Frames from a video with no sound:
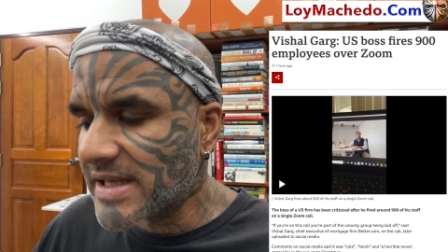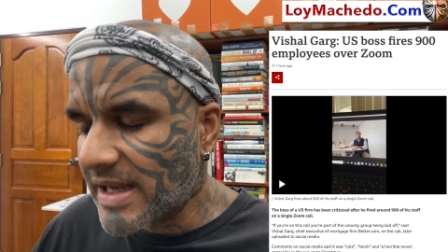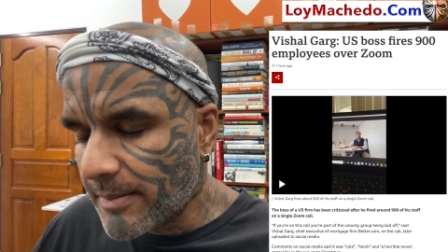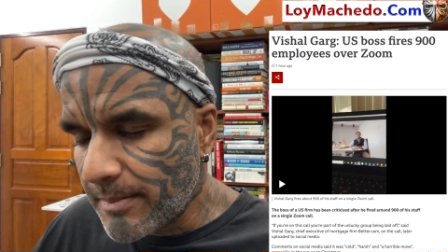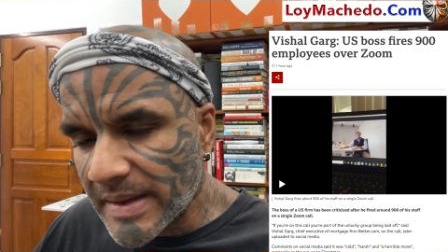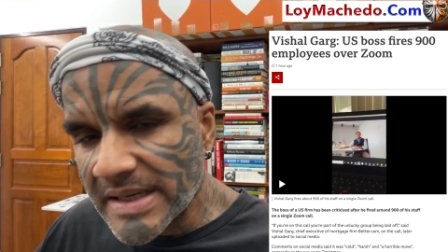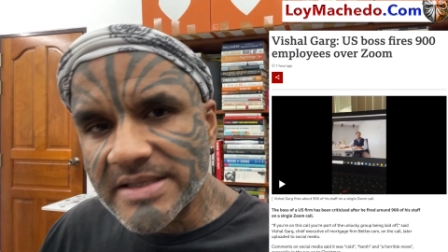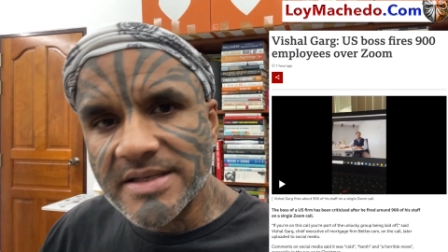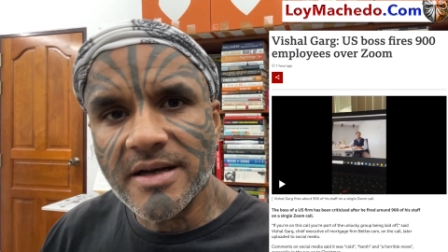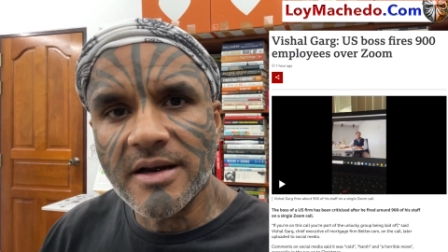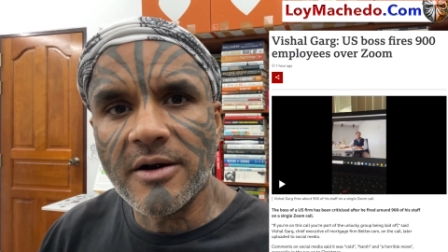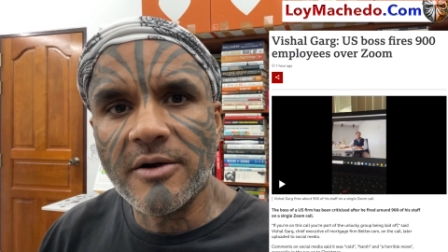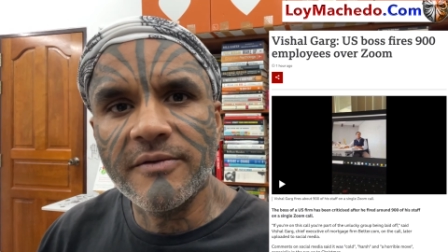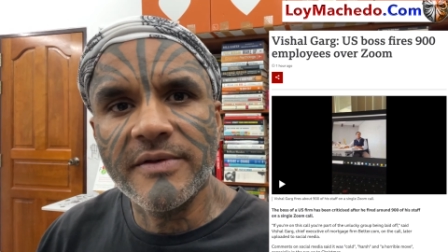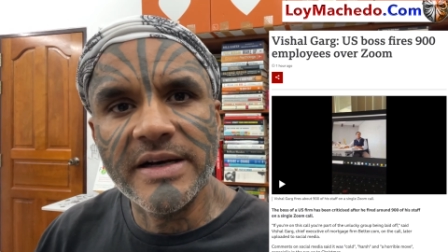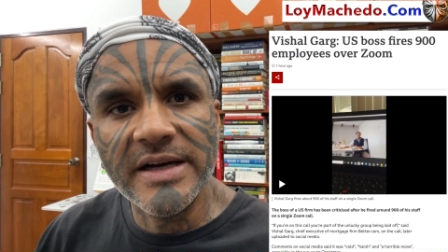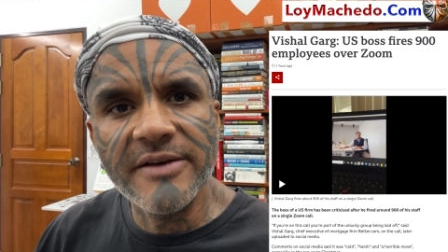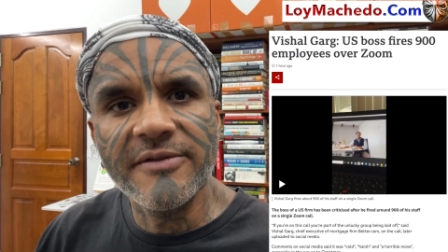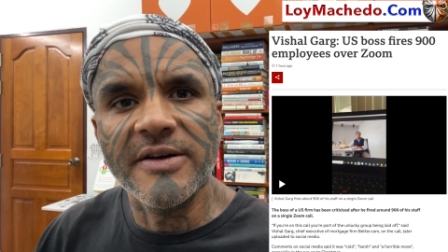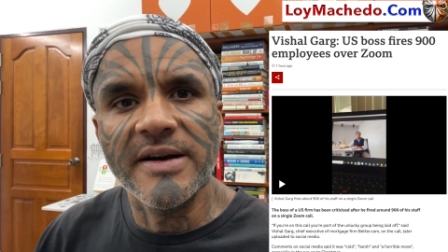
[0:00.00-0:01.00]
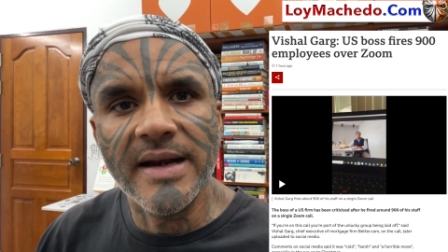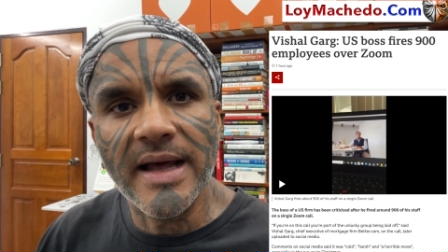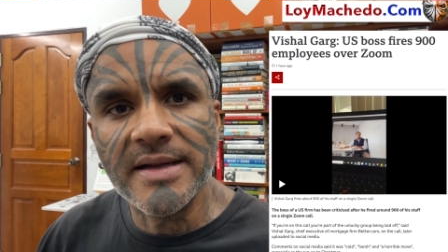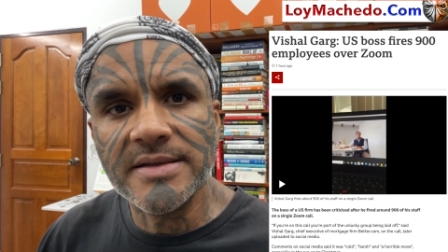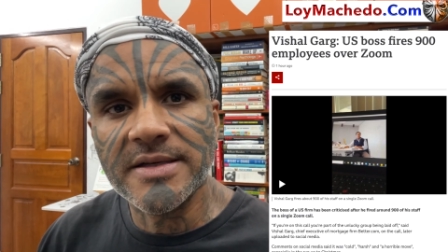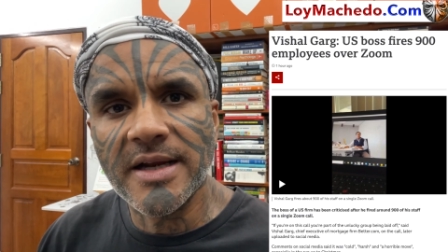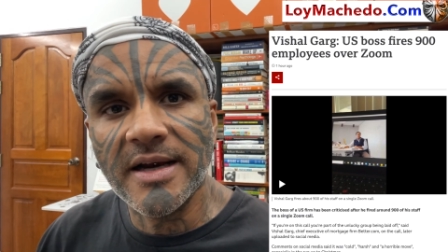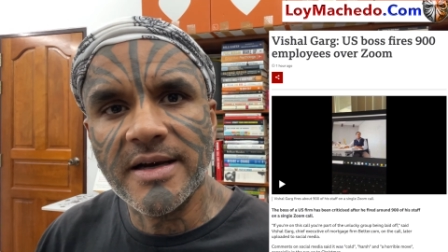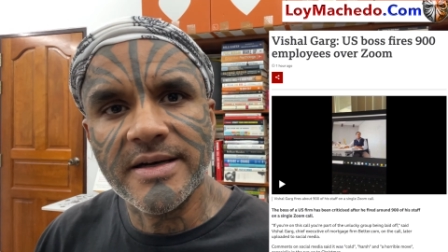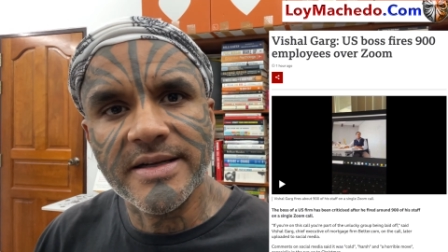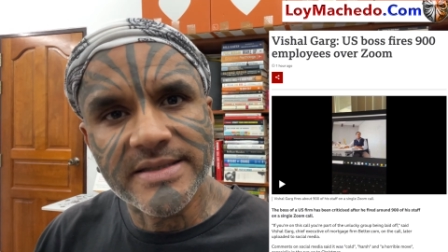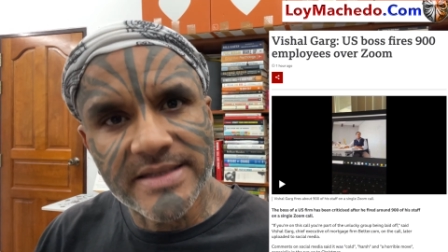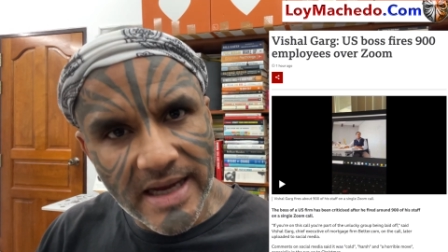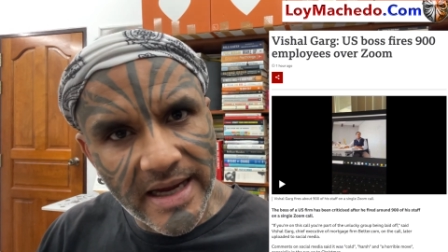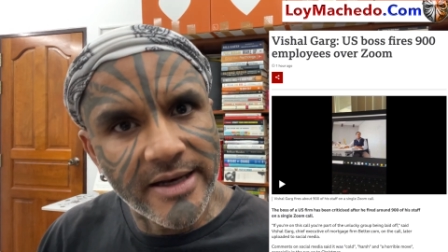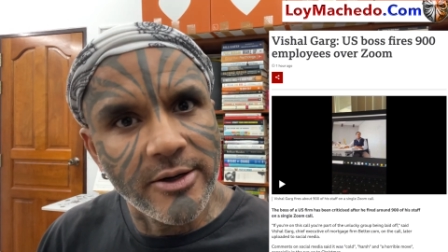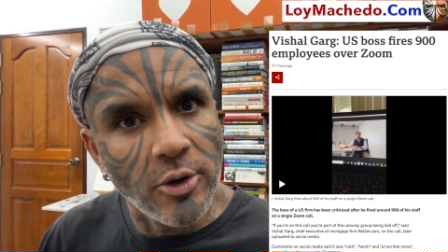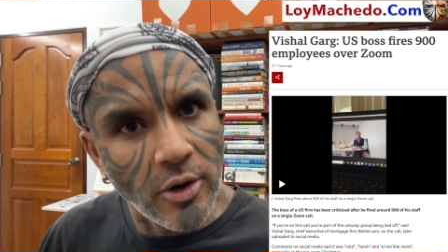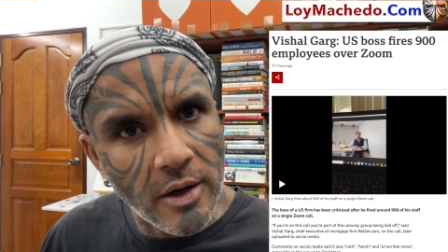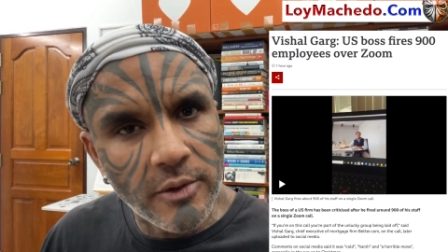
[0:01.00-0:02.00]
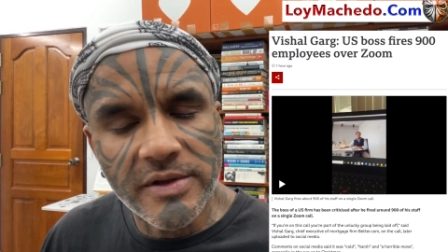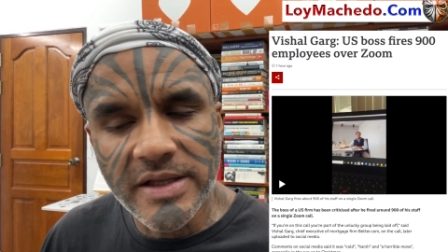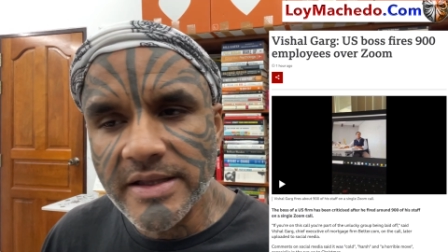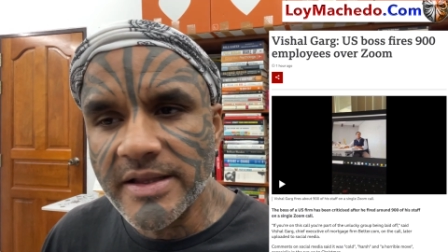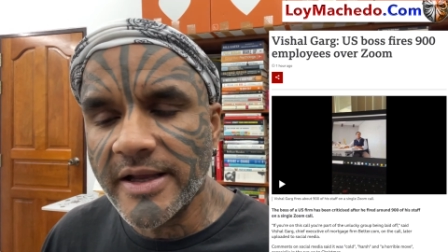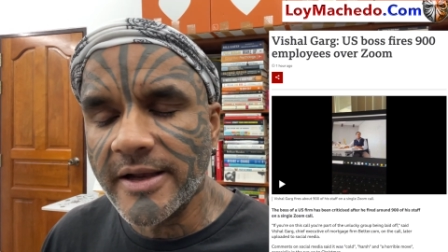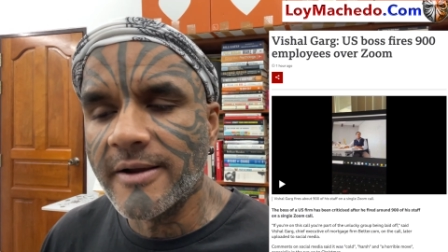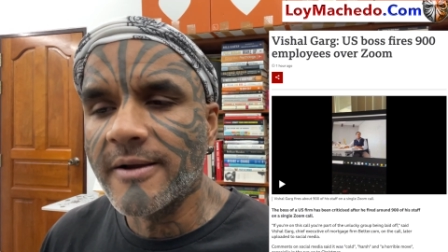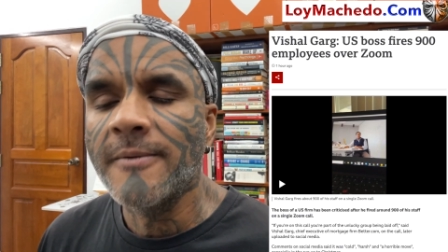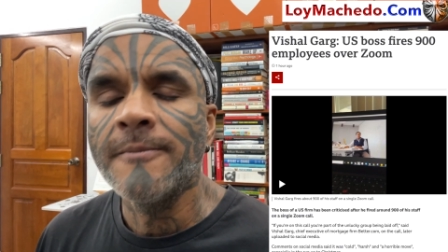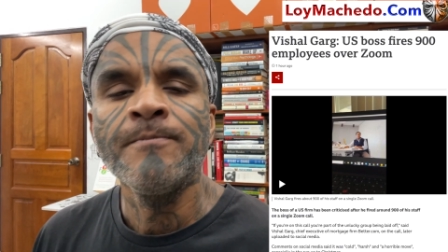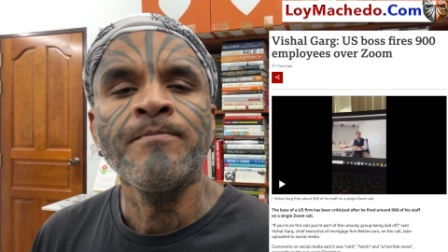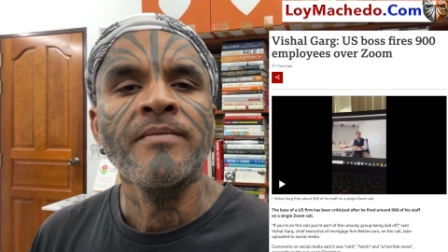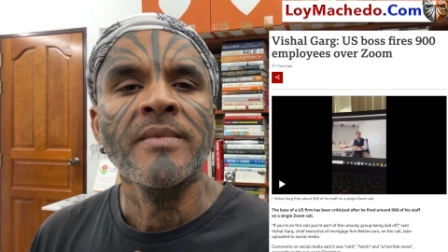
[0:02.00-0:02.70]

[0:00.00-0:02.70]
I've mixed around with different nationalities. I know how they think.